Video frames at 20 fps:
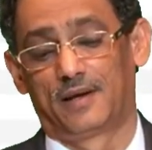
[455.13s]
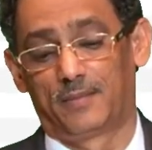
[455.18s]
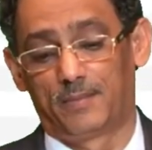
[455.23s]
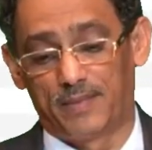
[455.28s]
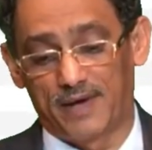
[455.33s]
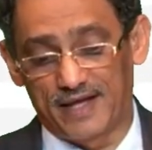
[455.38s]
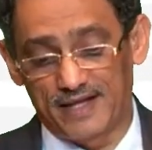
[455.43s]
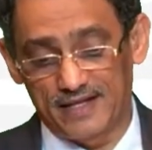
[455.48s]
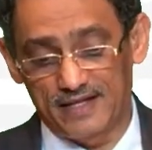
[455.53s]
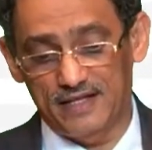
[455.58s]

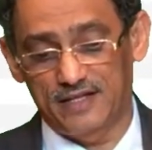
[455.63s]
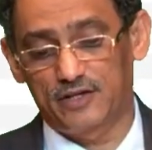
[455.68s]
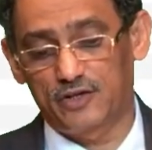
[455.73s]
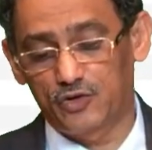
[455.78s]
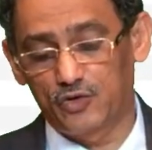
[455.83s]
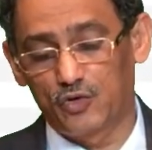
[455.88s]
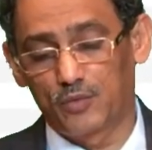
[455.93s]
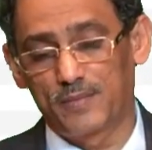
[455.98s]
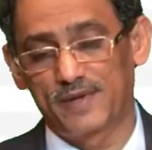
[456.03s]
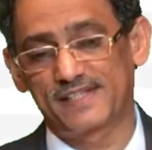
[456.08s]
But here
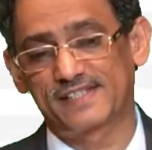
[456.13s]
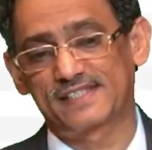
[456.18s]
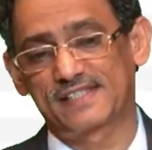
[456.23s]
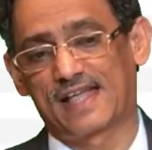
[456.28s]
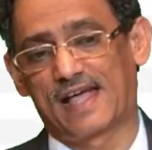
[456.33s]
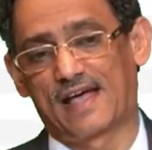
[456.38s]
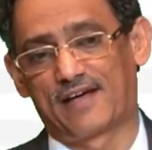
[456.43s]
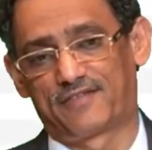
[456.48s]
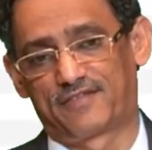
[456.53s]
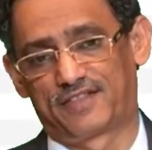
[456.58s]
you must
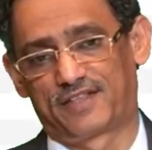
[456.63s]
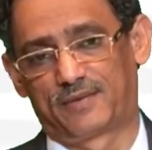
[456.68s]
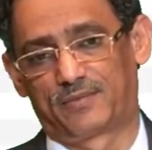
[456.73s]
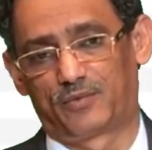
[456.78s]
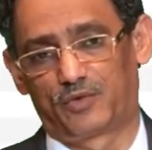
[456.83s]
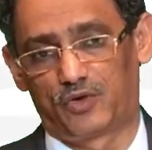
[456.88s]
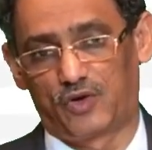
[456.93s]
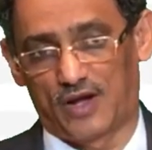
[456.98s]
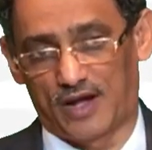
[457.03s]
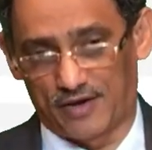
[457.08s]
have them.
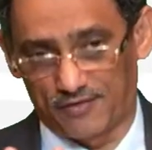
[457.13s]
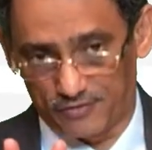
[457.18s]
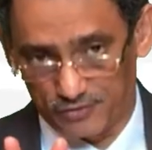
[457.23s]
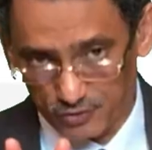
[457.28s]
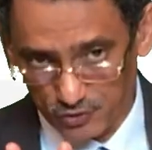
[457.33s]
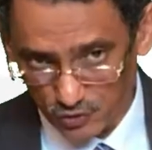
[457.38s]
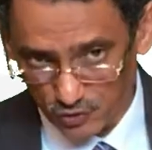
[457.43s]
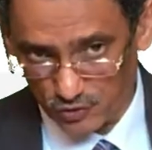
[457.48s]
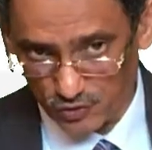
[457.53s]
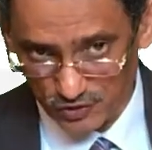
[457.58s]
When you have
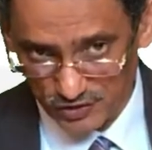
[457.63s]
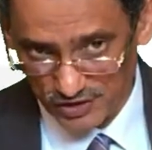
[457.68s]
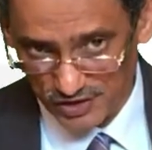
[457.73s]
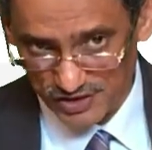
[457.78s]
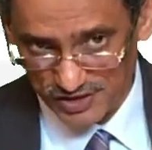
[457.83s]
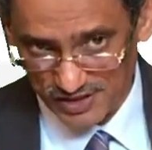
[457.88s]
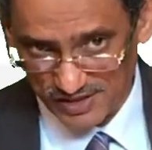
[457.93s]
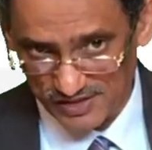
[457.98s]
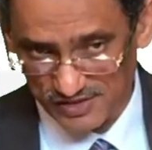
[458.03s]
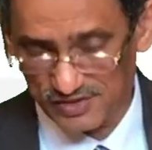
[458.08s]
two
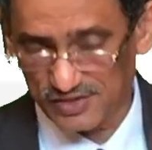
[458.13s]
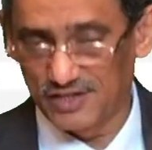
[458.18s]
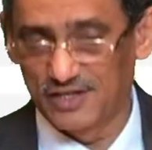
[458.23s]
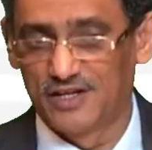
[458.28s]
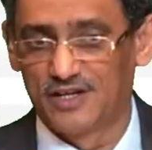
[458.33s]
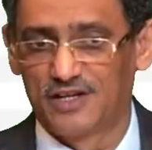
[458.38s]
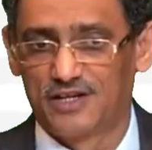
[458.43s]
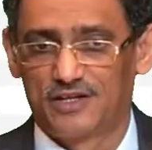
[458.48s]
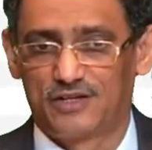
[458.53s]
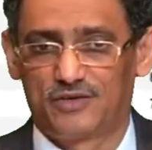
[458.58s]
conditions,
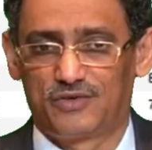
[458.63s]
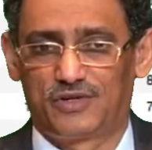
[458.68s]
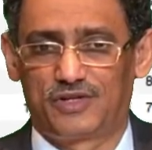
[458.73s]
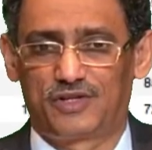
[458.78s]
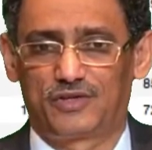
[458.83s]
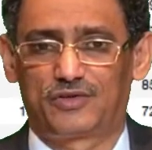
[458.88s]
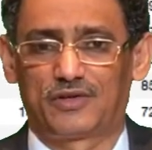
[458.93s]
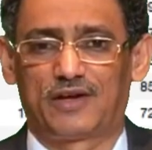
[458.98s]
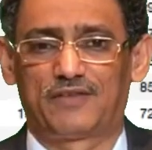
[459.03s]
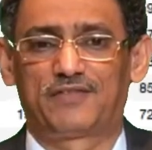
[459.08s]
you
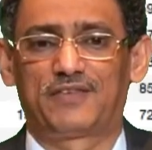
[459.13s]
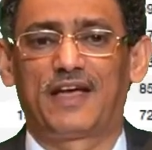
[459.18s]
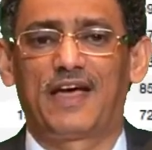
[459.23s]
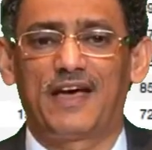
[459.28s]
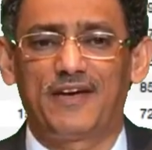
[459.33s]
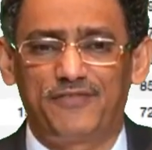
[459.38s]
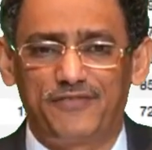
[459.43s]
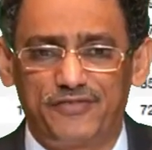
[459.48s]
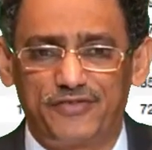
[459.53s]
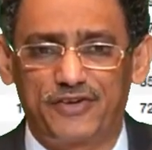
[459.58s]
need to have
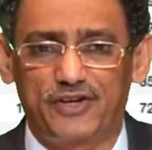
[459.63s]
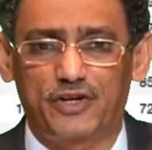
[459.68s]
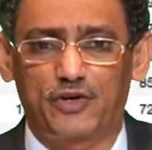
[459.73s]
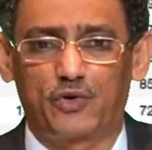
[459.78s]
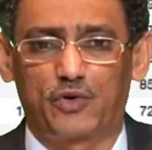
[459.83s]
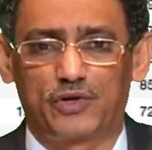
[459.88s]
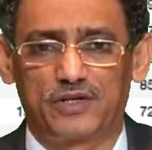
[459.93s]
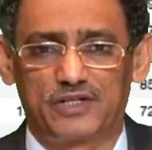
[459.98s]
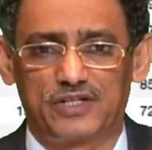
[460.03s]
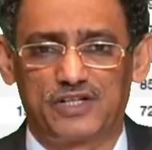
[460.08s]
every
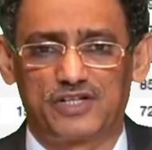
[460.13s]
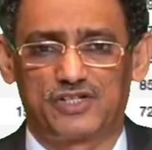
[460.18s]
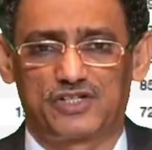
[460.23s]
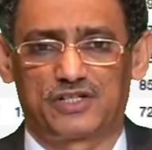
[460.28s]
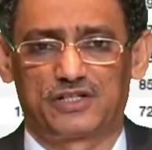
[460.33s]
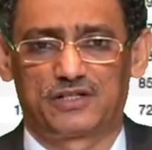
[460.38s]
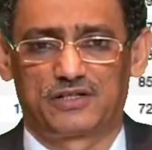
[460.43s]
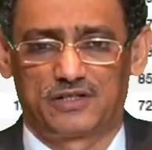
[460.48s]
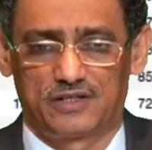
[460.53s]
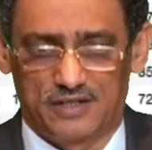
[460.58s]

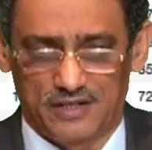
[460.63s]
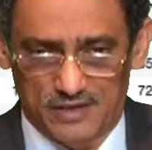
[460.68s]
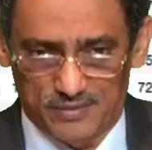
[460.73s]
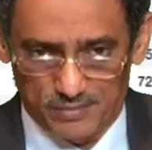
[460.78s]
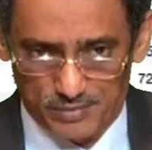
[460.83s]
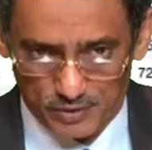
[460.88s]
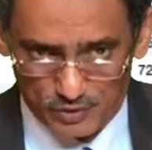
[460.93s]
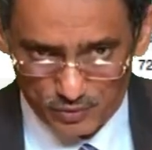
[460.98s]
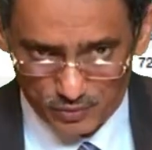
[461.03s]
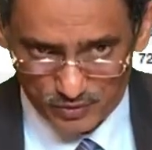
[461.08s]
condition
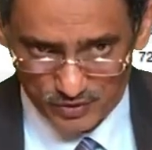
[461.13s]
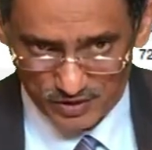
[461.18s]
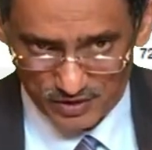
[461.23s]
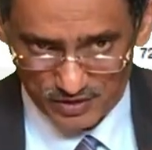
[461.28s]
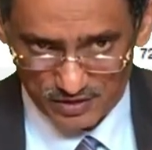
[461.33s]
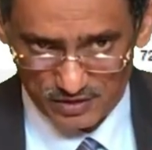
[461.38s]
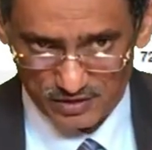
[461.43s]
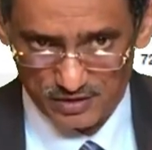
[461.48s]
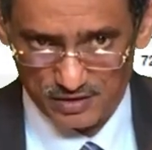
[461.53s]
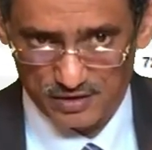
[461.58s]

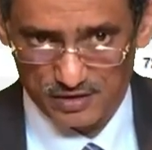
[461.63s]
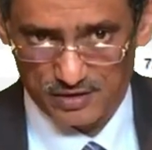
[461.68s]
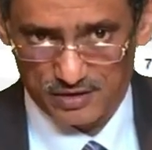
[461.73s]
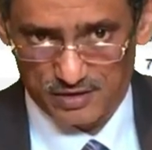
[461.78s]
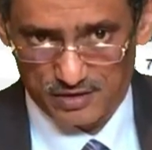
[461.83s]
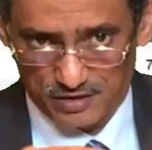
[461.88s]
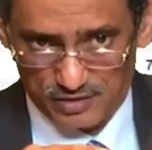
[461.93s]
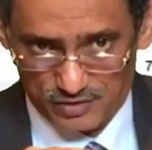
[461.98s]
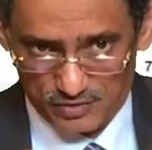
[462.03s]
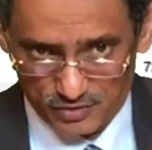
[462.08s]
between
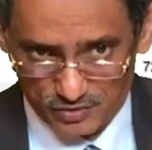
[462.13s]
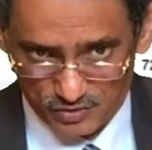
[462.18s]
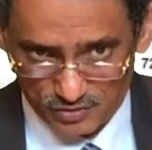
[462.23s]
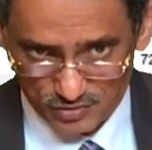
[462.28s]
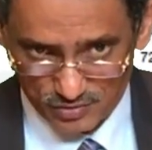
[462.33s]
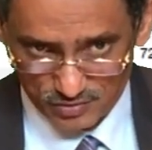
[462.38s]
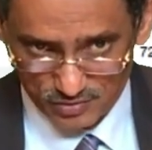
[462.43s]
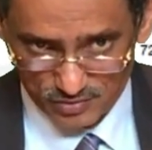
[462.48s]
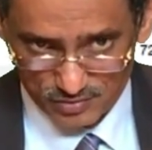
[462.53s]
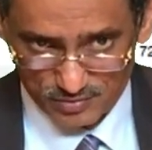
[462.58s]

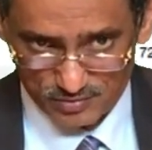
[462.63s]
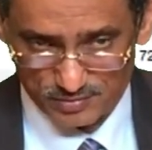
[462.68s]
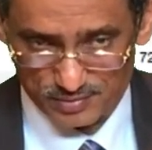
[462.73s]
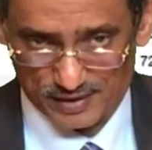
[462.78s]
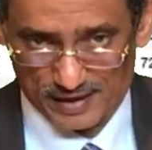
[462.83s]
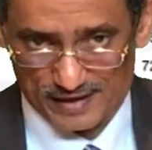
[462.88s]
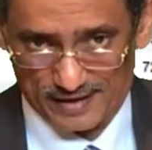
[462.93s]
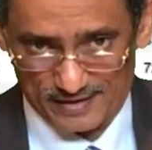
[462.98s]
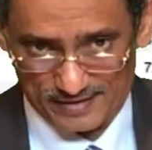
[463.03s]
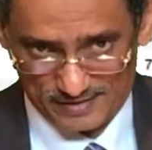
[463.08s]
two
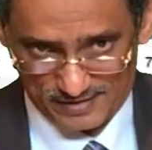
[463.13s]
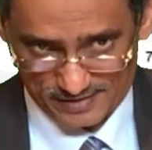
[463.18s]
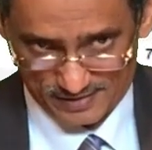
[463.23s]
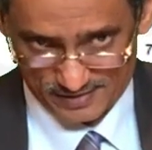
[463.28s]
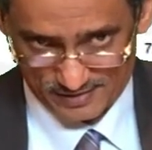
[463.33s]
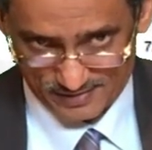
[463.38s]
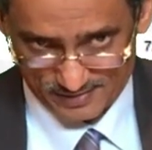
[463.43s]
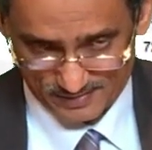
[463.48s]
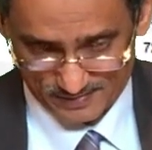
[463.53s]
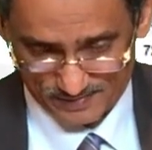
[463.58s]

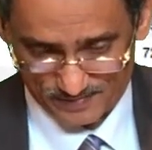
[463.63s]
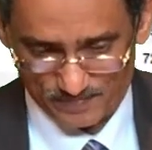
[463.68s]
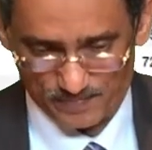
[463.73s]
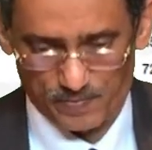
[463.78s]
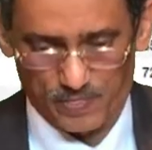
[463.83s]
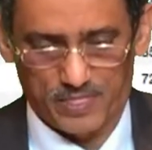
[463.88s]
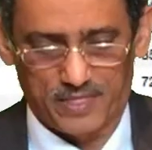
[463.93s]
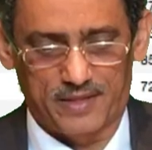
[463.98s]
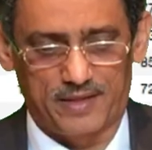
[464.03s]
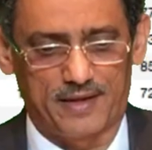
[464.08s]
brackets.
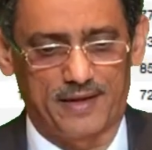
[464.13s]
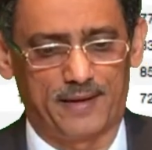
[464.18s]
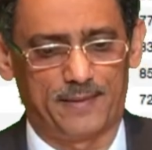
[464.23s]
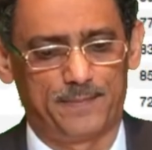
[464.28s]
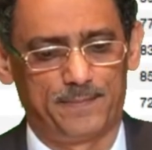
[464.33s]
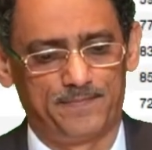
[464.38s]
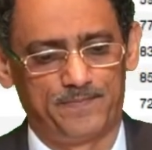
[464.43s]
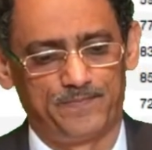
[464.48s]
Yeah?